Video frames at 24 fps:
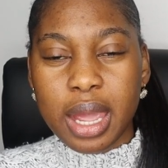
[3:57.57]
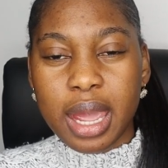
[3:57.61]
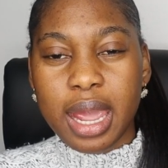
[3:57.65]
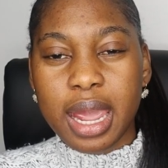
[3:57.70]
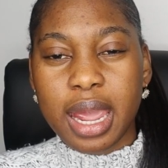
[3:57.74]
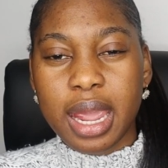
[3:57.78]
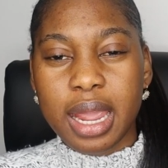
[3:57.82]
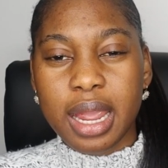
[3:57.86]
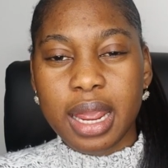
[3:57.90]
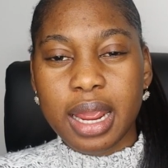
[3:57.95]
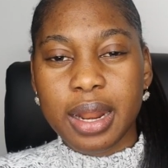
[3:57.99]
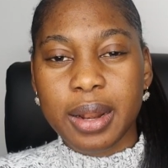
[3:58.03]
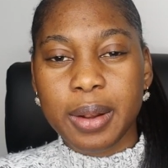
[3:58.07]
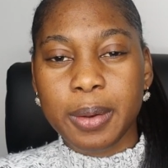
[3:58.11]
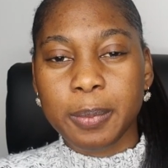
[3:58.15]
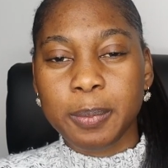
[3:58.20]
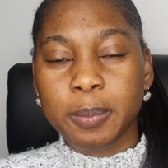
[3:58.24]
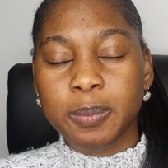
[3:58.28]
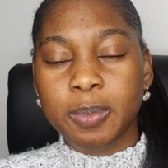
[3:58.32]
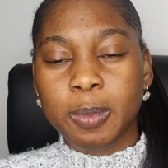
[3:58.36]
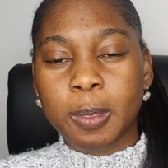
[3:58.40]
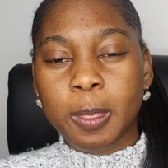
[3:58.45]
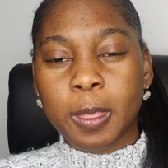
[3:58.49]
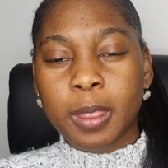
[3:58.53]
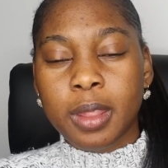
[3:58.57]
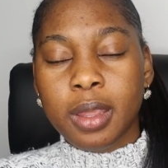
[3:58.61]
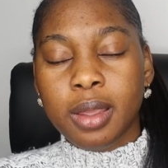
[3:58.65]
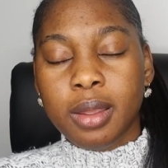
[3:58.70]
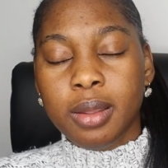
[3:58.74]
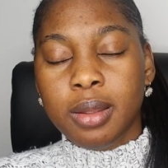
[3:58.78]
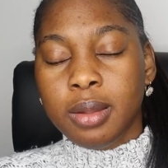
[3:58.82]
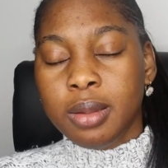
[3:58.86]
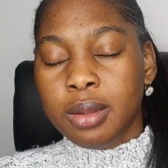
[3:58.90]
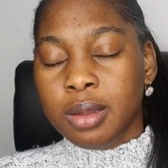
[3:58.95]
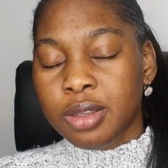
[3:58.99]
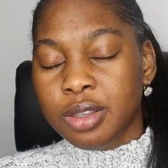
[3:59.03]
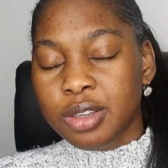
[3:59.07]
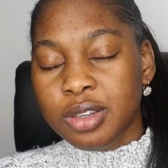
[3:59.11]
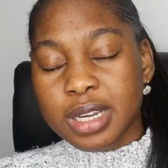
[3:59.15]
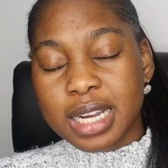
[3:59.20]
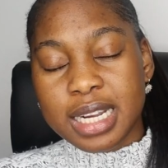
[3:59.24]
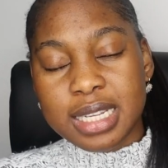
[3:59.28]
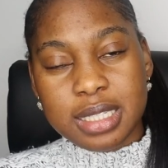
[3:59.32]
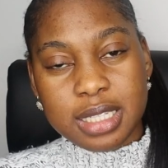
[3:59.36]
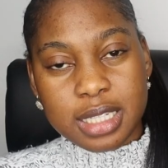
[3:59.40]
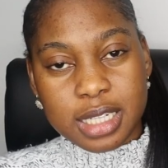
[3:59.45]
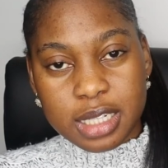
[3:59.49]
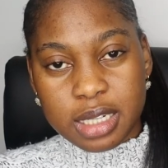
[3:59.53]
and you
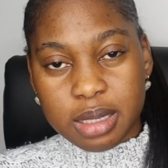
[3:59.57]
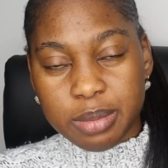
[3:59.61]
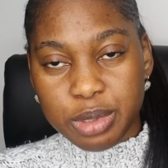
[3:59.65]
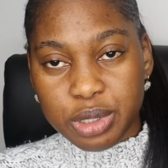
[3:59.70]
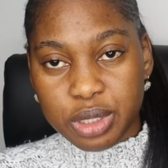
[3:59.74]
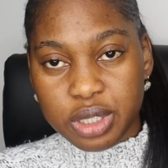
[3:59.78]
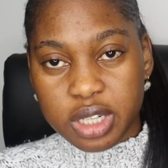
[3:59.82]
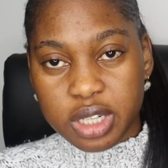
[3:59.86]
guys are gonna be